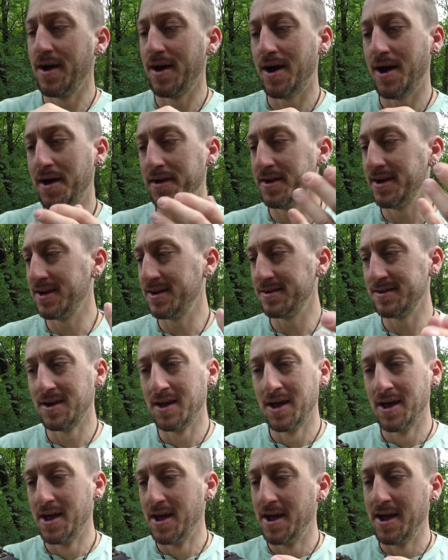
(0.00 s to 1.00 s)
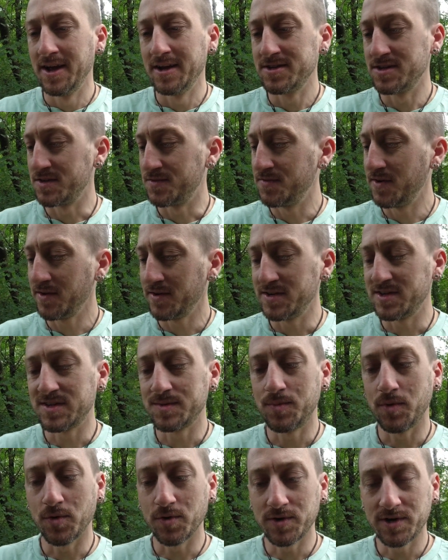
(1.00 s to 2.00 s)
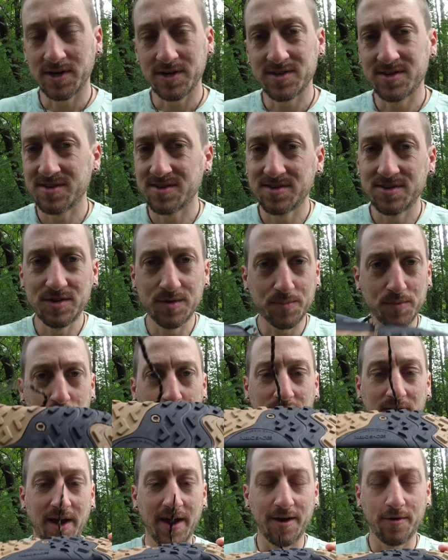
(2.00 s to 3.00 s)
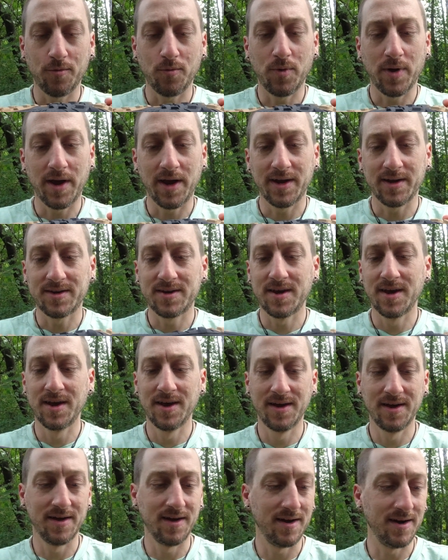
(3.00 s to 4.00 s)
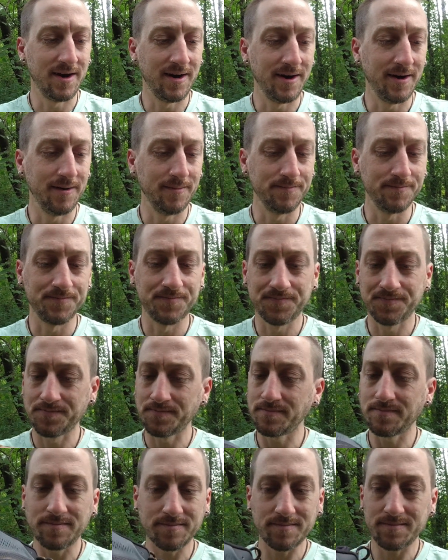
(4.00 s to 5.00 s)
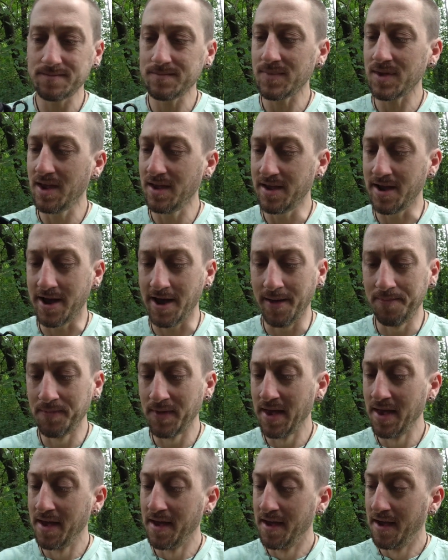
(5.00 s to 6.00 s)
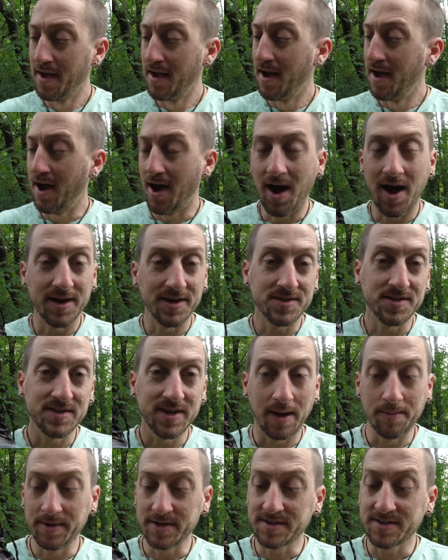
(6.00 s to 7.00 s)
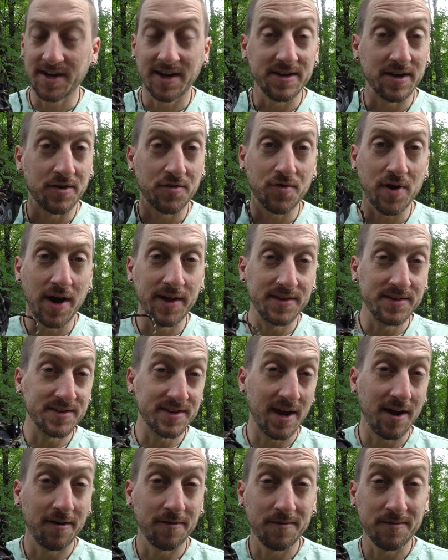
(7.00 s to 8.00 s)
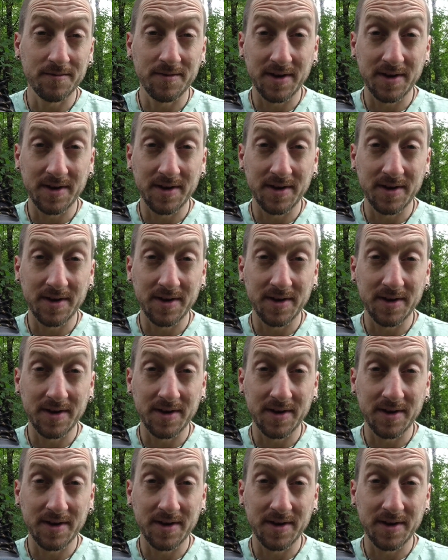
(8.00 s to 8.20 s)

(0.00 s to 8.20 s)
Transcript: on it. Just very sporty, super lightweight. Yeah, honestly, I'm excited to try these out